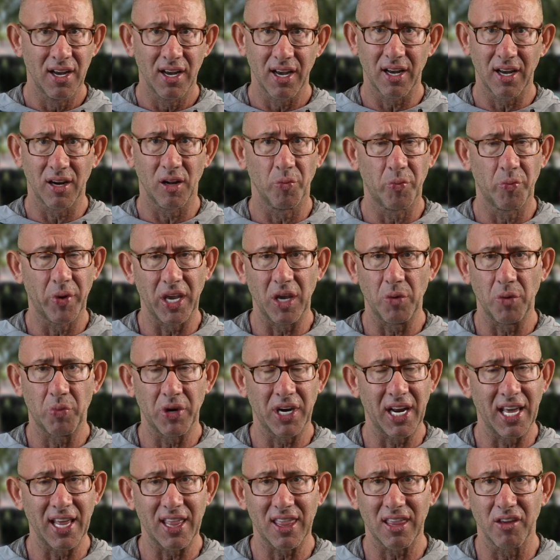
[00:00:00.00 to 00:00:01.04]
It'll be
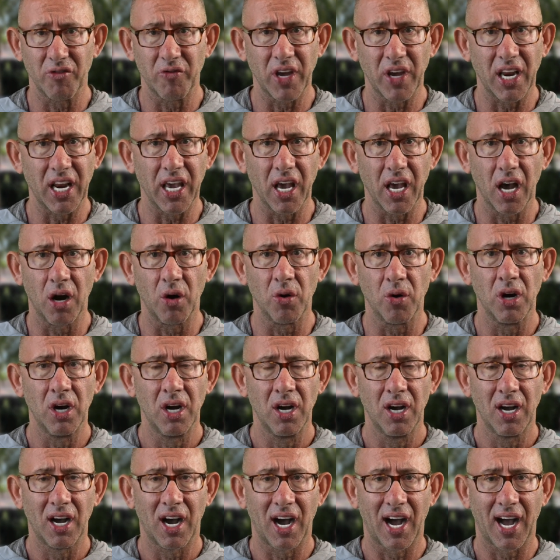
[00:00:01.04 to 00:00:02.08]
beneath the video.
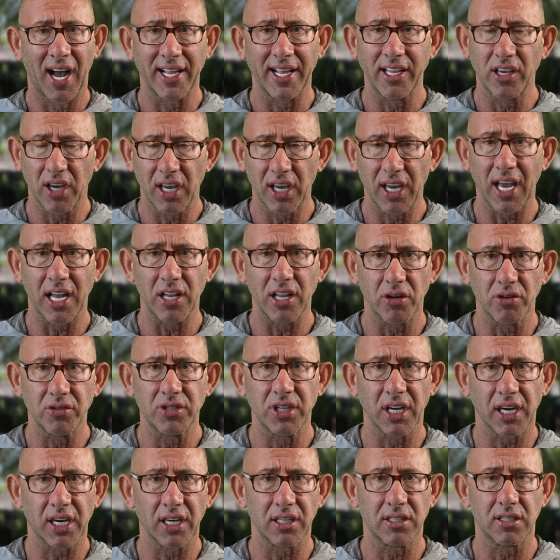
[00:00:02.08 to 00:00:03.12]
And you can get your
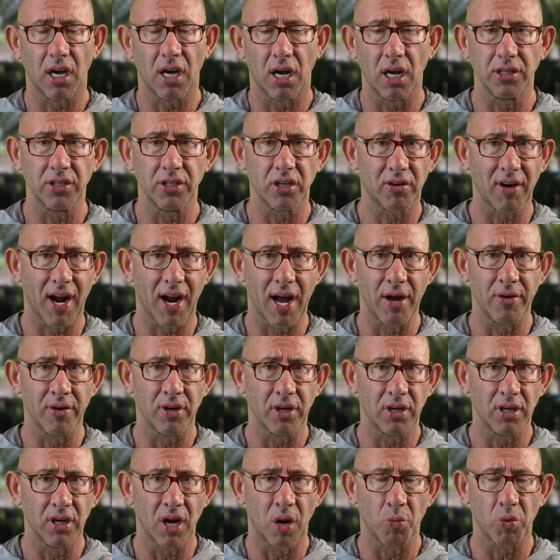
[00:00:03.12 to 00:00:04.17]
ticket to
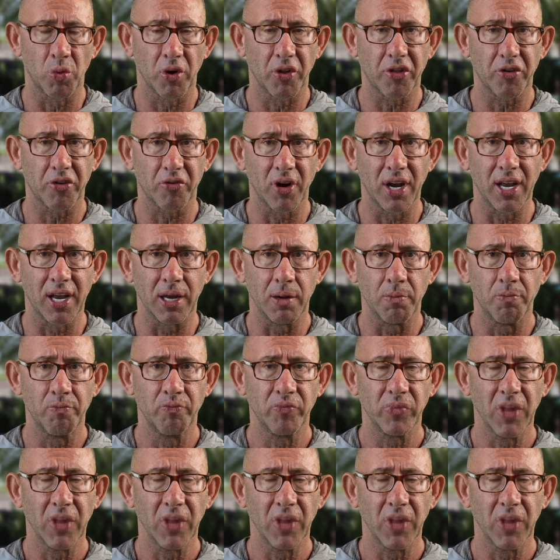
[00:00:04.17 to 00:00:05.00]
Underground number 3.